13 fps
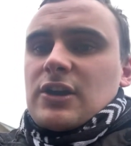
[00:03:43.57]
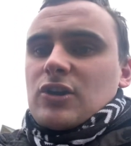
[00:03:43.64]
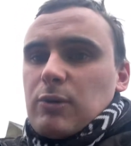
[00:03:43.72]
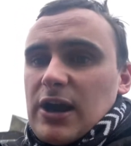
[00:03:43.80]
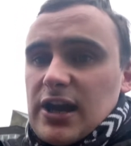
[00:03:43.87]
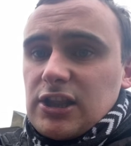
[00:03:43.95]

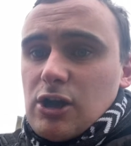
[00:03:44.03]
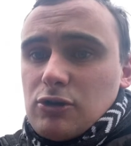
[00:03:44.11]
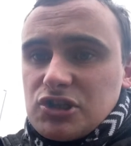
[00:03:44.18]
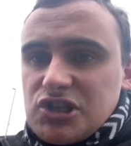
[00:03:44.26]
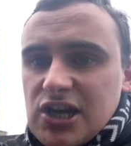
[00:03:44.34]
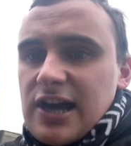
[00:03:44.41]
quite a
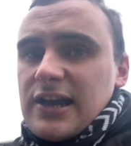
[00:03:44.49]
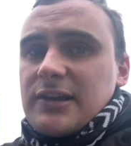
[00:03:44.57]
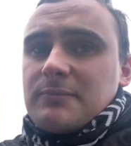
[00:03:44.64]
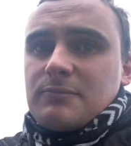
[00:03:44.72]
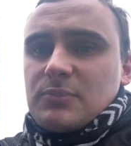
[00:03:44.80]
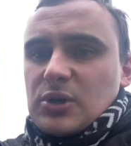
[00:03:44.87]
long
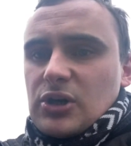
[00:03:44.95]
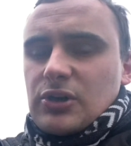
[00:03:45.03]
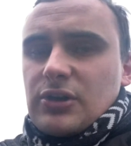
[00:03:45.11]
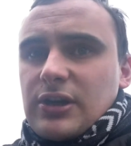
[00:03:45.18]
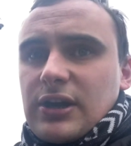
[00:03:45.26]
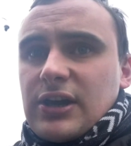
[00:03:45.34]
time but
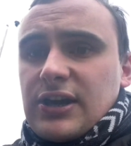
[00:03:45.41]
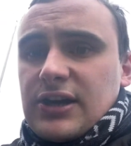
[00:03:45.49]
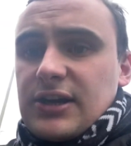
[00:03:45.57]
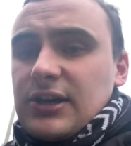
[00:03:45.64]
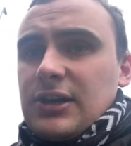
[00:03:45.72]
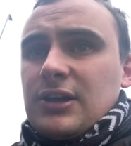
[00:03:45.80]

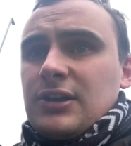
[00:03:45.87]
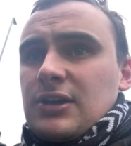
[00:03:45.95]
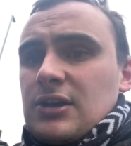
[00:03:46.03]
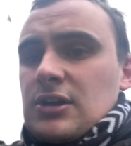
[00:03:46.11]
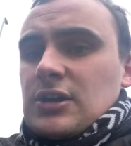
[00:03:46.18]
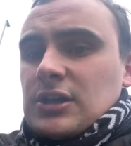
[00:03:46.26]
uh,
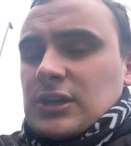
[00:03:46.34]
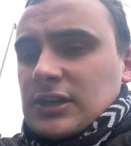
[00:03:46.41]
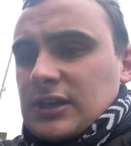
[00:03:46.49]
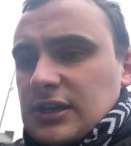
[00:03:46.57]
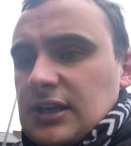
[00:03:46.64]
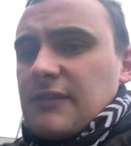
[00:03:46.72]

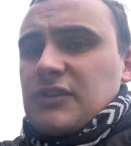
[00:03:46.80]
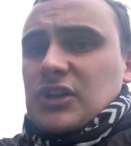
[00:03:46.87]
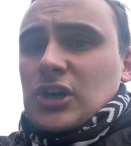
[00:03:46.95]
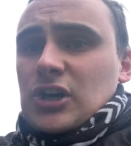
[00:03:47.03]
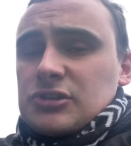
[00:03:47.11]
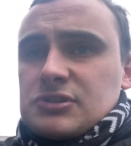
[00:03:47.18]
you never
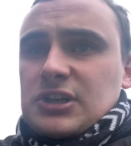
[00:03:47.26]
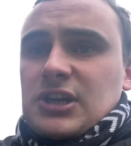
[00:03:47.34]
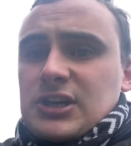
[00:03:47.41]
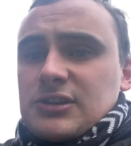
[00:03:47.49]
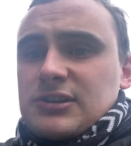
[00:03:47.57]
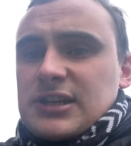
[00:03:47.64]
know
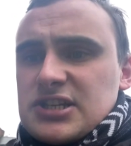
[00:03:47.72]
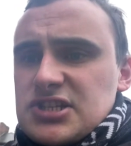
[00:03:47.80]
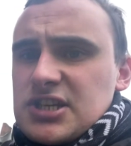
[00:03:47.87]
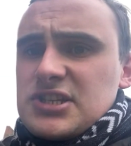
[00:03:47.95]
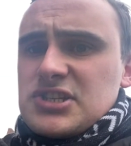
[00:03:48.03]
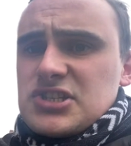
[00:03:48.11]
this
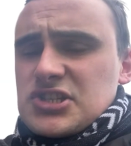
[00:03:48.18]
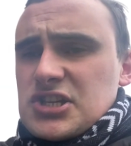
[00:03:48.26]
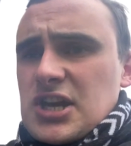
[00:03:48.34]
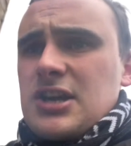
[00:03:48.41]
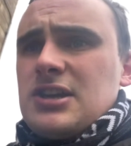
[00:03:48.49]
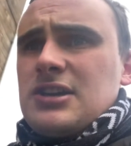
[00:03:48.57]
is
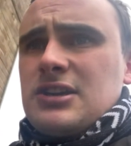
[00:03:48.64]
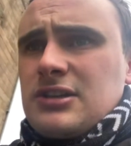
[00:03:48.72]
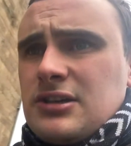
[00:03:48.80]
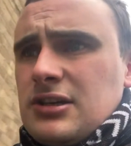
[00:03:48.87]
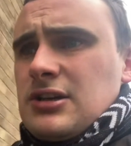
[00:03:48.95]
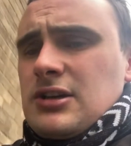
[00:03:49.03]

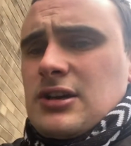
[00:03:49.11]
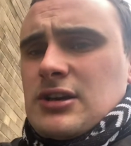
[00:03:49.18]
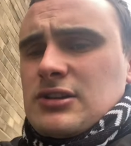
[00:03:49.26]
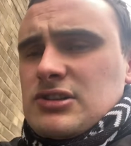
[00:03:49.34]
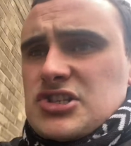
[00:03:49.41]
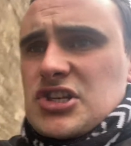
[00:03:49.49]

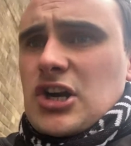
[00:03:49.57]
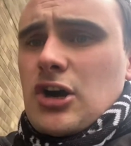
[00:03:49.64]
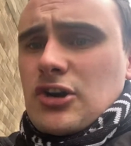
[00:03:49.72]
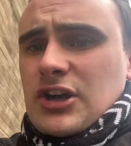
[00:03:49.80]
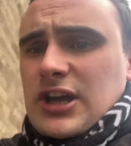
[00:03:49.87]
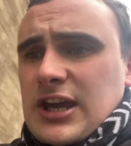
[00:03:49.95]
the
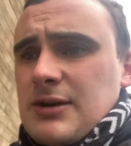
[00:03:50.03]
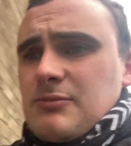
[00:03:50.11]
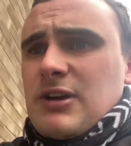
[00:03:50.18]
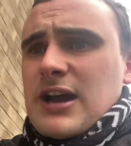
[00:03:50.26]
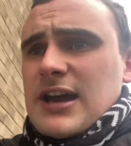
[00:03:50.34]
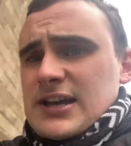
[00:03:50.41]
sort of game
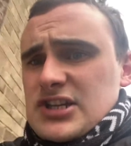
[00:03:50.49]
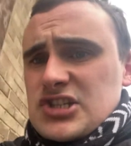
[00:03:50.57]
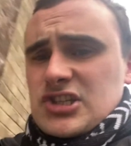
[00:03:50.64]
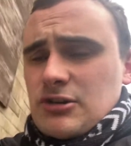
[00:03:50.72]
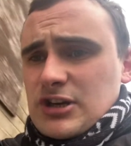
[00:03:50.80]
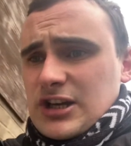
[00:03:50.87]
where
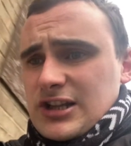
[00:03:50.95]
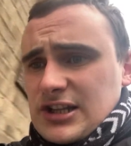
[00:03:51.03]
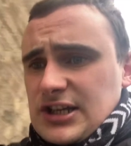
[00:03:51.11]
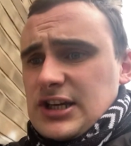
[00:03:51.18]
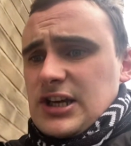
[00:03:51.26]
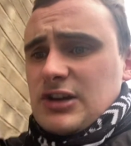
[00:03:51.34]

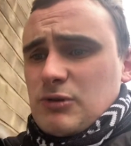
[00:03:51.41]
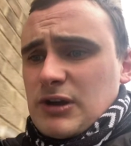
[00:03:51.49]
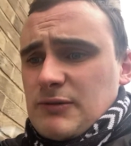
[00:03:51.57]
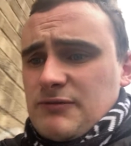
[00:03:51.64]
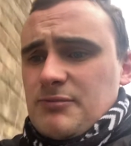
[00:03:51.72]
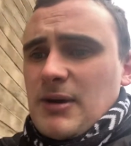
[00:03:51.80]
historically uh,
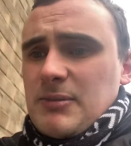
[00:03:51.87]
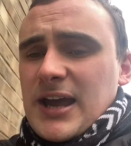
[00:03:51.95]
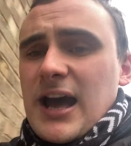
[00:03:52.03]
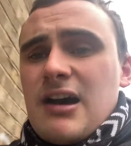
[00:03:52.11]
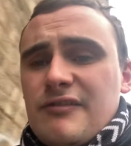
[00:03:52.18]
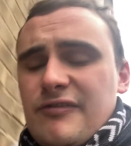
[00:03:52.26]
we maybe
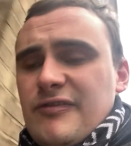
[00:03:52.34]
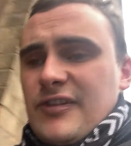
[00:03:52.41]
have